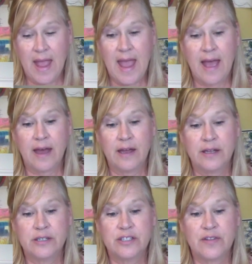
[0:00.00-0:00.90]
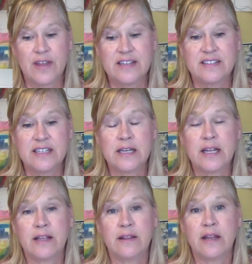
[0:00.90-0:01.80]
And they sit
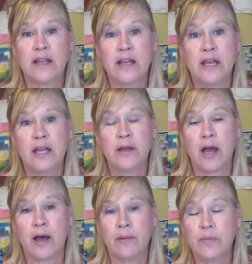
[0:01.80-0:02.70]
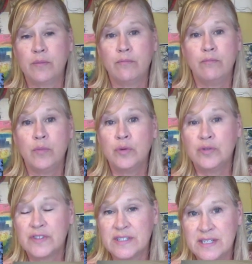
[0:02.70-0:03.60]
in the
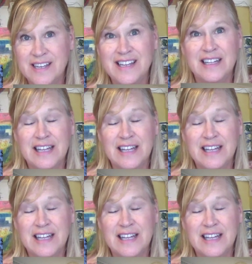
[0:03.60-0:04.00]
Musee